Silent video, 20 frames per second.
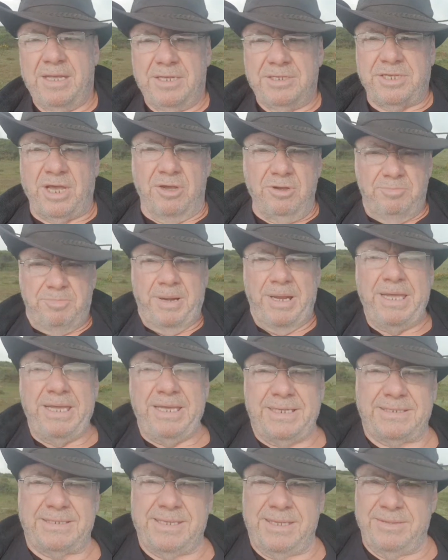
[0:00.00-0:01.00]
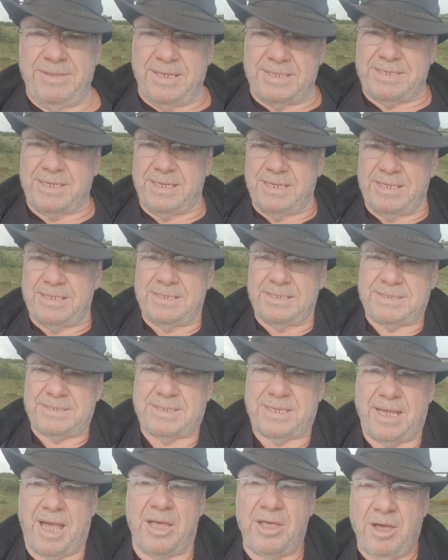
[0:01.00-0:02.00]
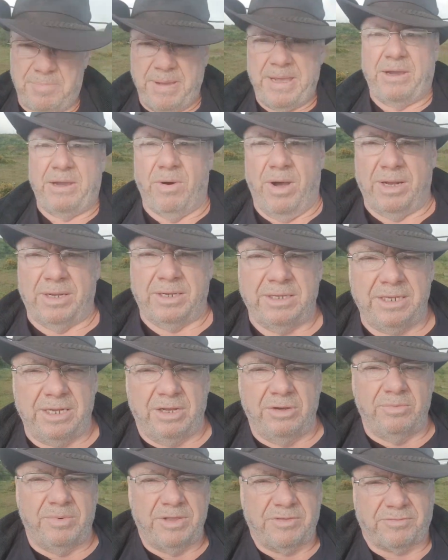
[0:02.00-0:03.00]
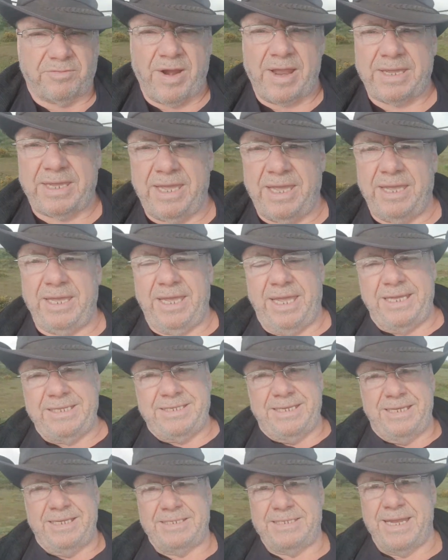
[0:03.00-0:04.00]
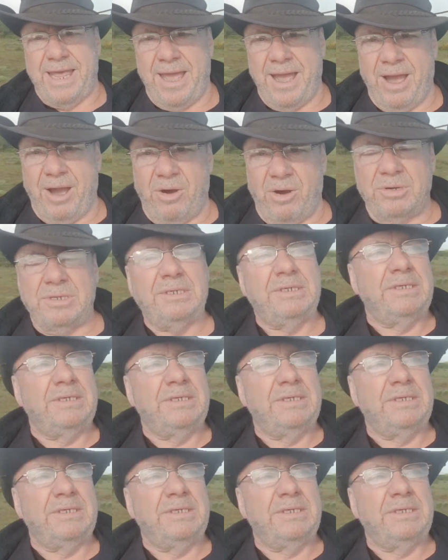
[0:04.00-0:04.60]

So please, this is a big one. You know, with fracking, it is now